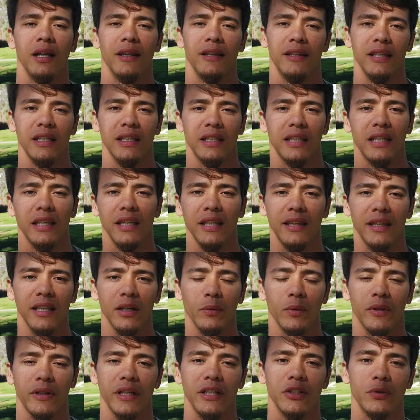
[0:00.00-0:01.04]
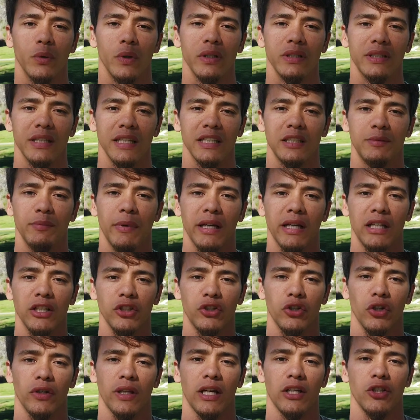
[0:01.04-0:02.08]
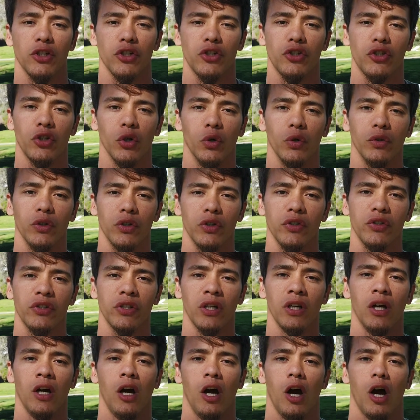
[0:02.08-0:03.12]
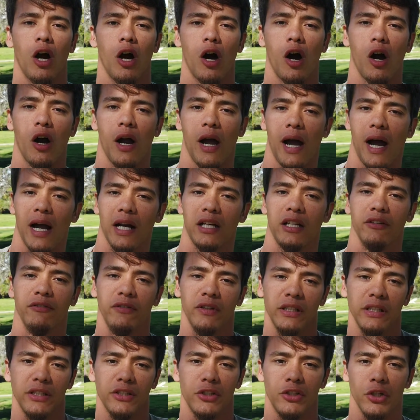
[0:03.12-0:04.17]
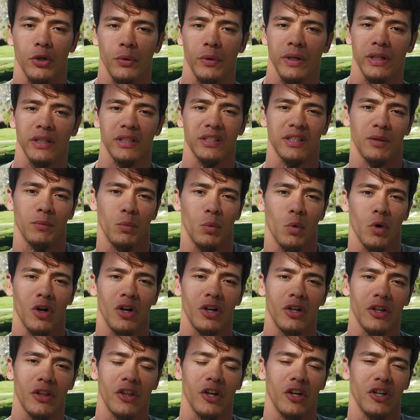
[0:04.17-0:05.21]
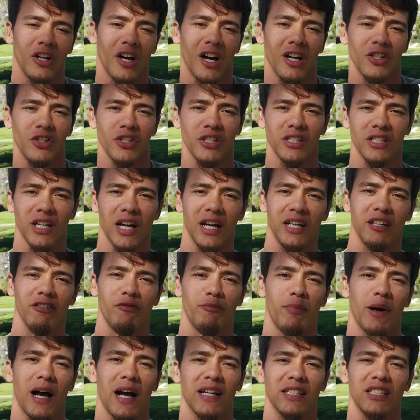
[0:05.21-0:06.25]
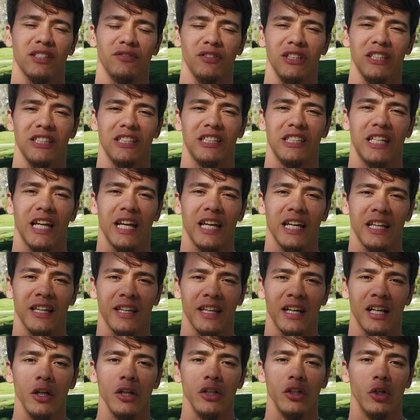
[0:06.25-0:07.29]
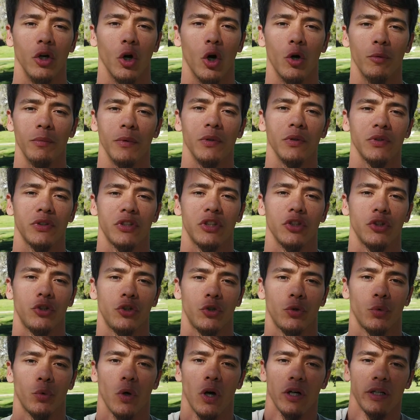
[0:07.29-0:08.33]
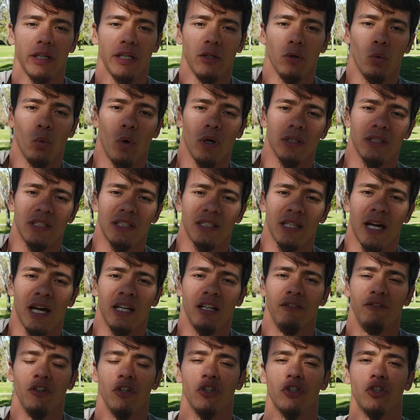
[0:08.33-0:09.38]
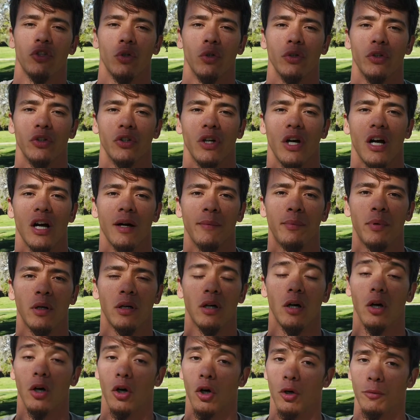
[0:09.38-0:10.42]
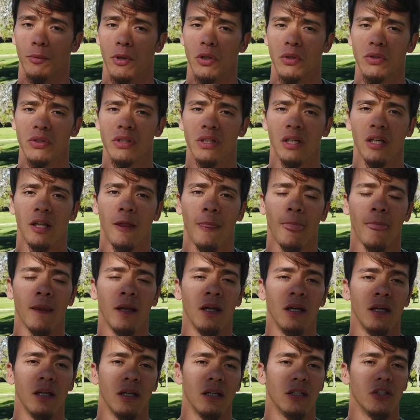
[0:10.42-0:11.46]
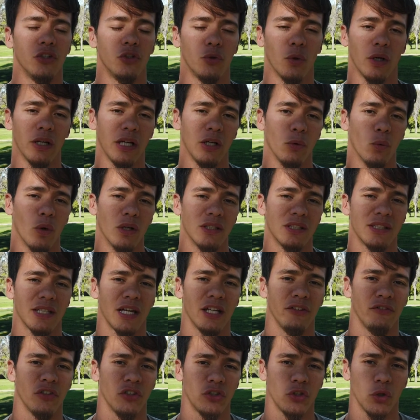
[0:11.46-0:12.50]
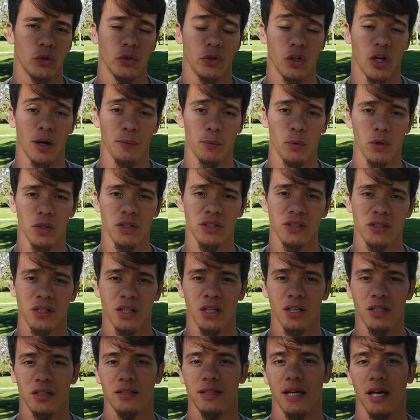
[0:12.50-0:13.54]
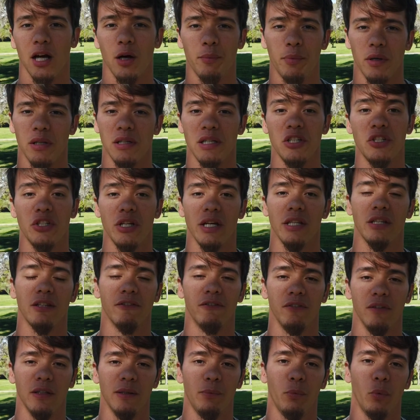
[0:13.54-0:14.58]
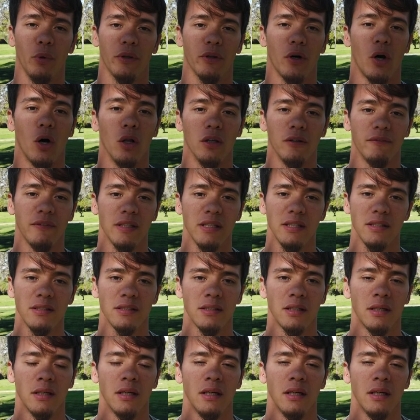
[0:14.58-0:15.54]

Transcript: The key thing with these ones is making sure that your shoulders are actively doing some work. They're not just kind of passively staying there. You're almost shrugging one side of your shoulder up, almost. Shrugging one side of your shoulder upwards to help initiate the flip with all of these.